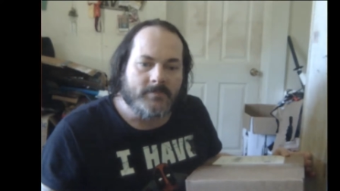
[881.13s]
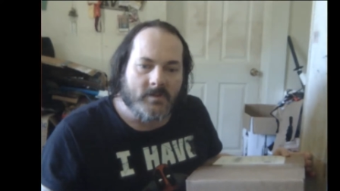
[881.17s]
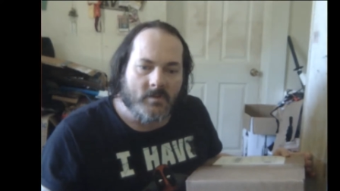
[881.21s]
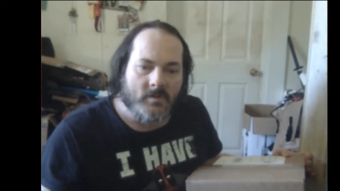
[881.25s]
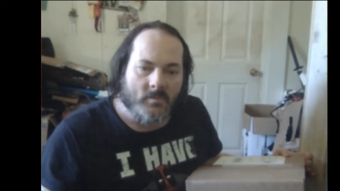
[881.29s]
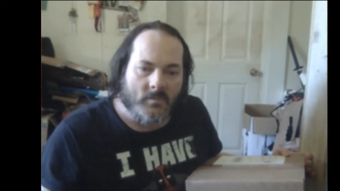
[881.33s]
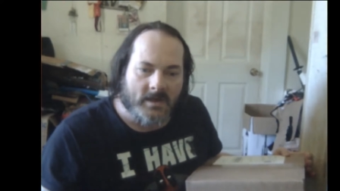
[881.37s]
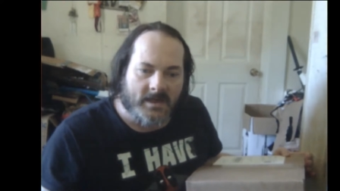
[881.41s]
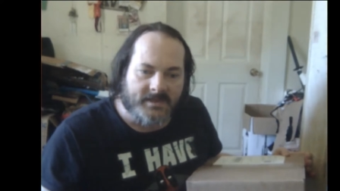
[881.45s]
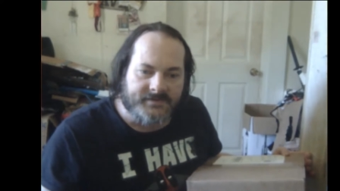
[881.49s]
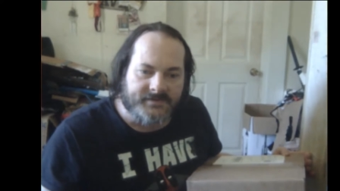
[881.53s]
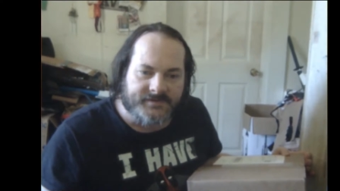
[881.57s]

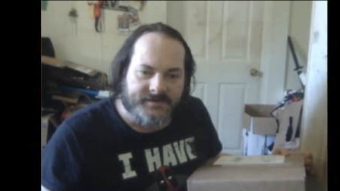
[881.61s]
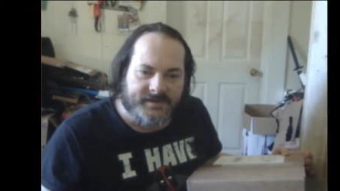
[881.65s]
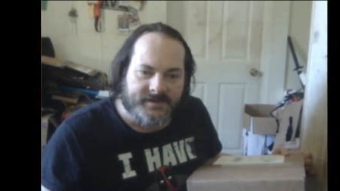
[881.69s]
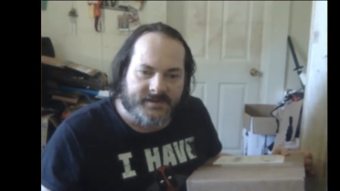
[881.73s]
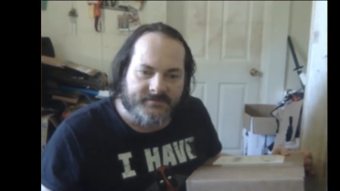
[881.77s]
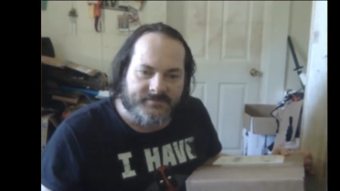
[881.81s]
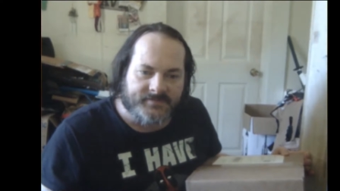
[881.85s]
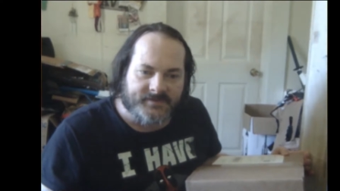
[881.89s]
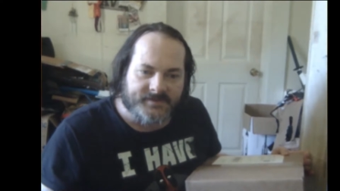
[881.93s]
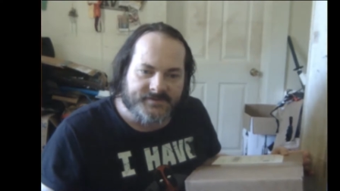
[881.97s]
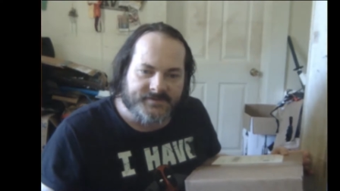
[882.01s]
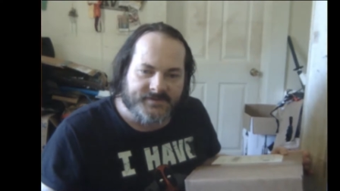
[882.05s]
Which,
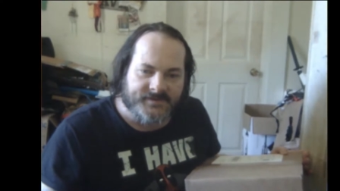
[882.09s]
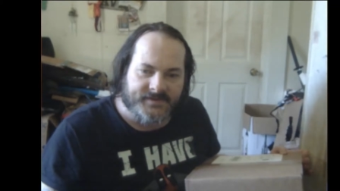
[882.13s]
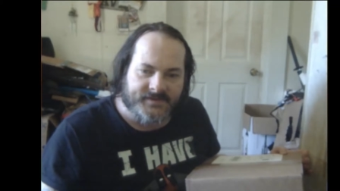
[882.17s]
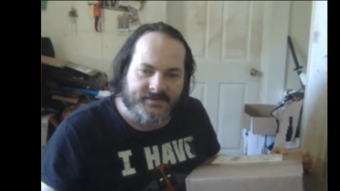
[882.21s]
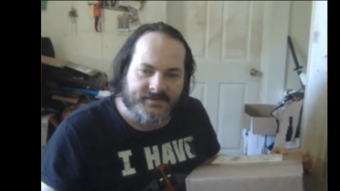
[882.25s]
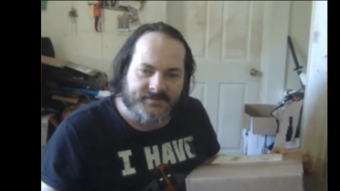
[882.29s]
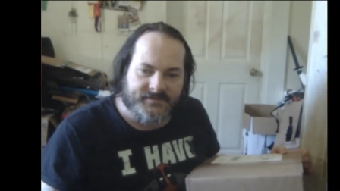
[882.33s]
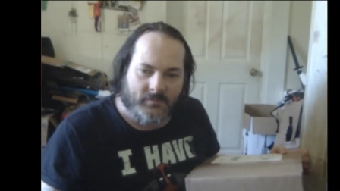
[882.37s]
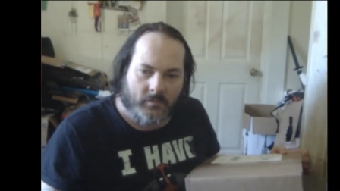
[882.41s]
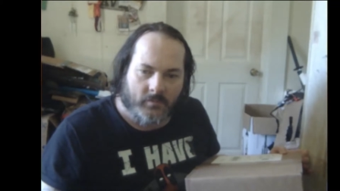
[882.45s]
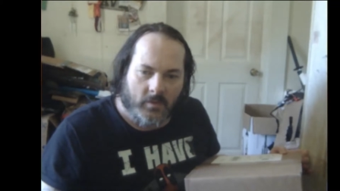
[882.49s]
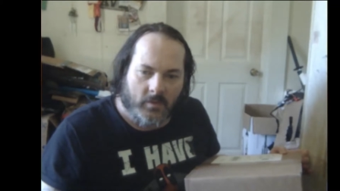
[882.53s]
if this
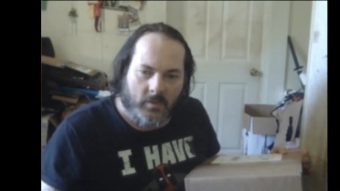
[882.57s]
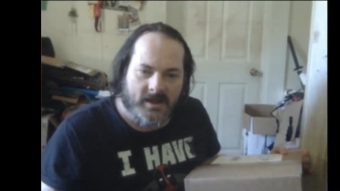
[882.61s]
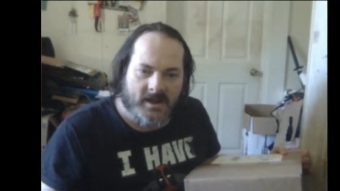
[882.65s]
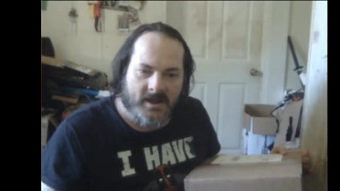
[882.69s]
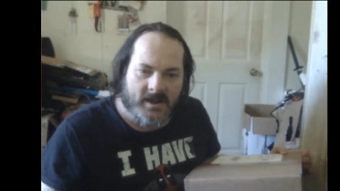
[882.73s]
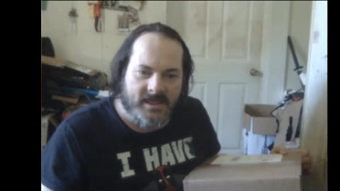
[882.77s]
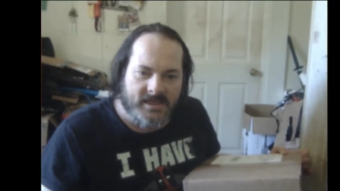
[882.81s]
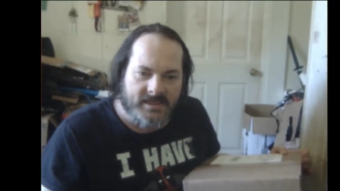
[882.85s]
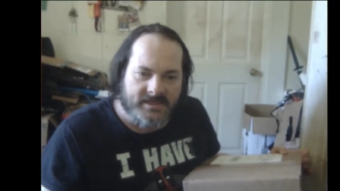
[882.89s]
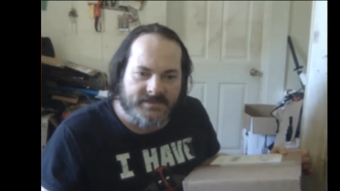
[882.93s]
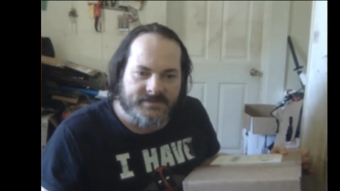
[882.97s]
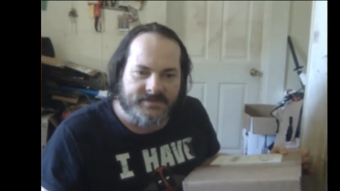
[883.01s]
is what it
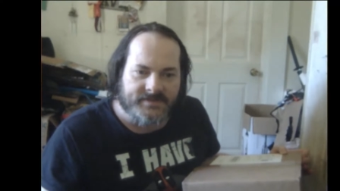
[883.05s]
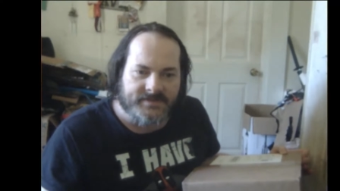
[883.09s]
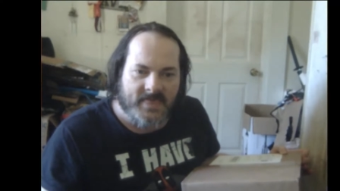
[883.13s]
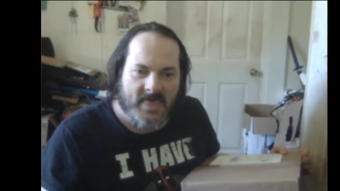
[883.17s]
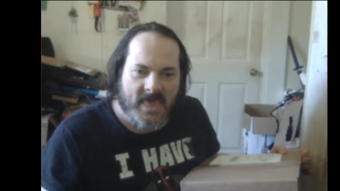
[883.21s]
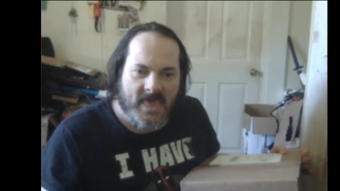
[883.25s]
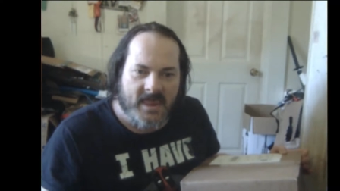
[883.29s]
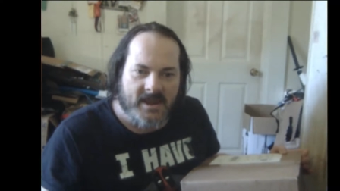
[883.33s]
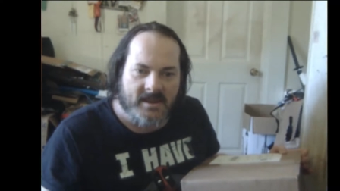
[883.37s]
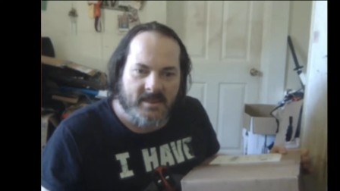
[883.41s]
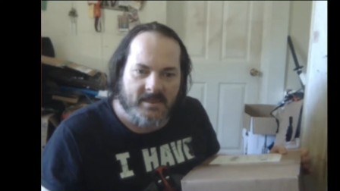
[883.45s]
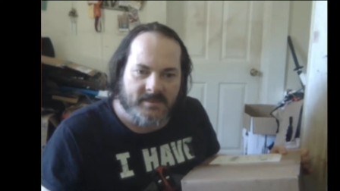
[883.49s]
is
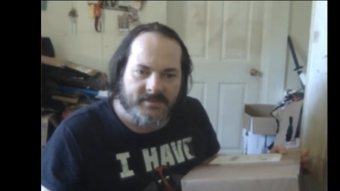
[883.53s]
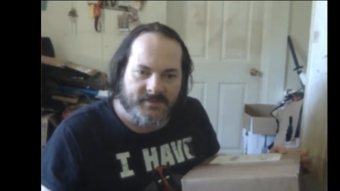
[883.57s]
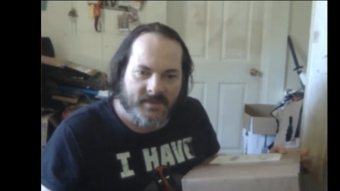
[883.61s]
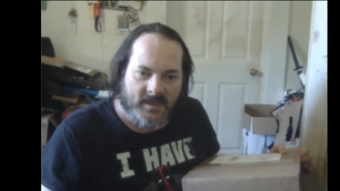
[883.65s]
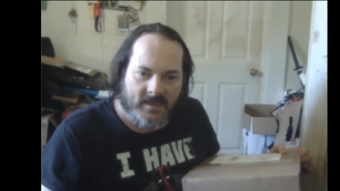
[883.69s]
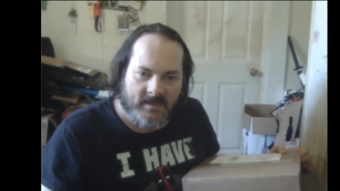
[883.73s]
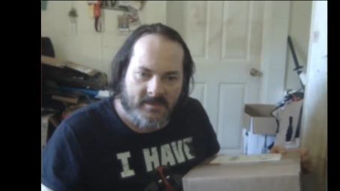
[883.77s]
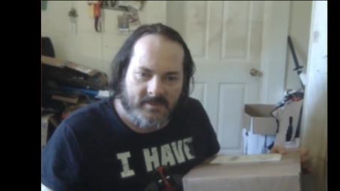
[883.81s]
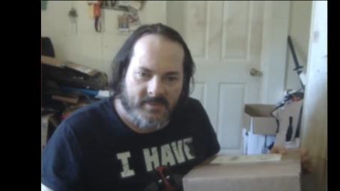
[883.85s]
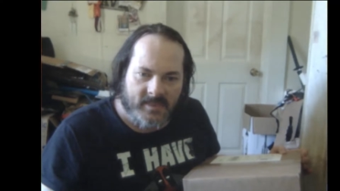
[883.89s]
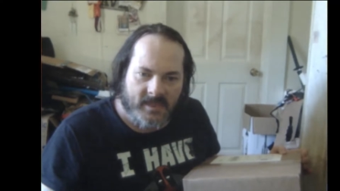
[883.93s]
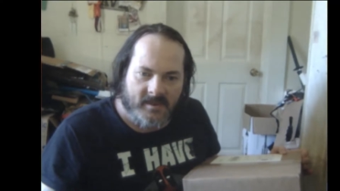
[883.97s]
that
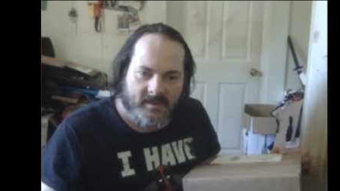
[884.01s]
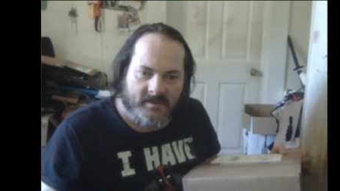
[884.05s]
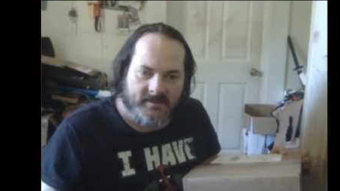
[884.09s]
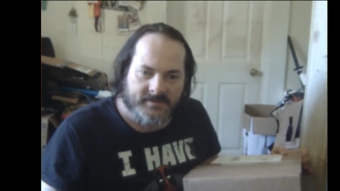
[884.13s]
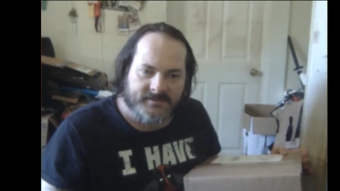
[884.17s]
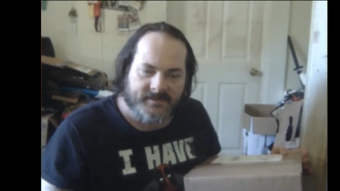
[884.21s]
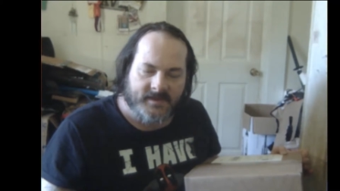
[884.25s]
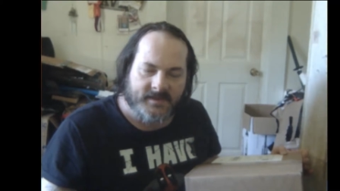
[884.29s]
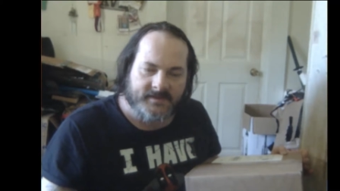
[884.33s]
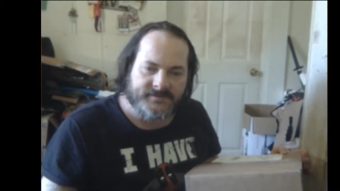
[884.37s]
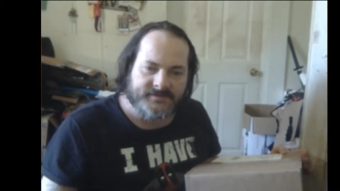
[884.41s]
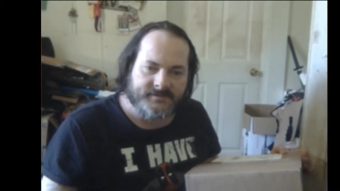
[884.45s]

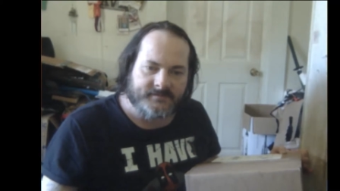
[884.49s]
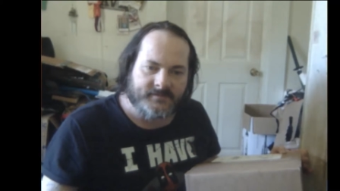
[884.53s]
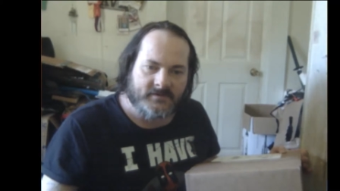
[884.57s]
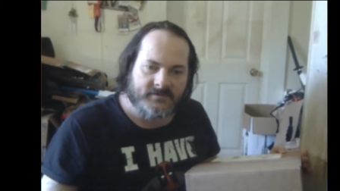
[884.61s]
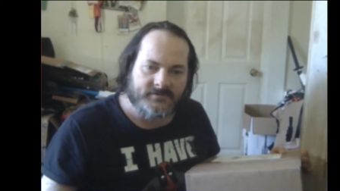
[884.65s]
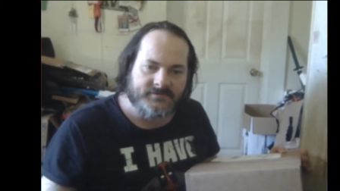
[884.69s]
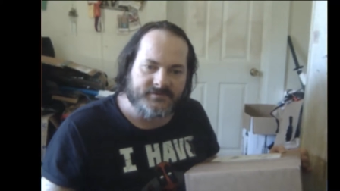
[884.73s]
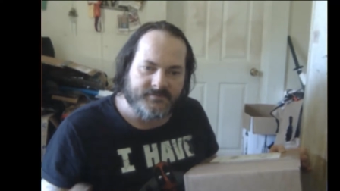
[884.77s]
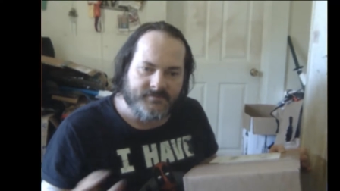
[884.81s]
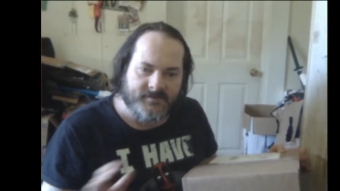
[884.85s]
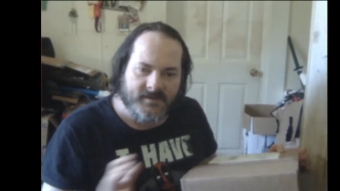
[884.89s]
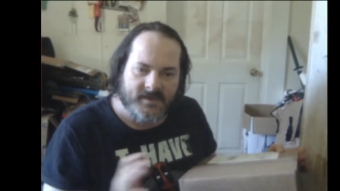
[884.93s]
it's
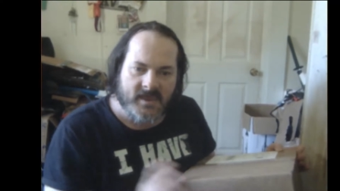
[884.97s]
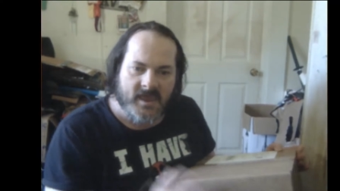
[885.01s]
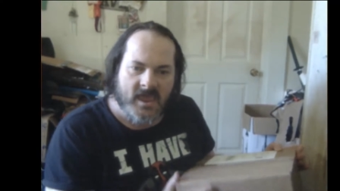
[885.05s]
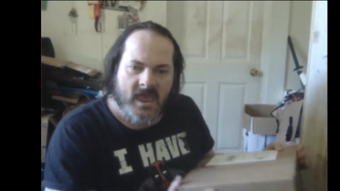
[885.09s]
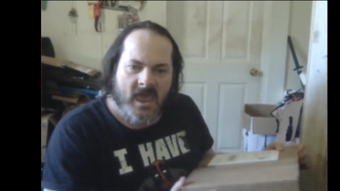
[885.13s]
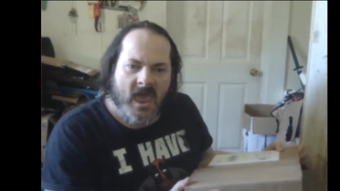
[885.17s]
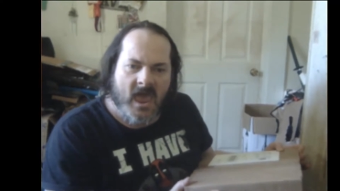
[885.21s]
supposed to be,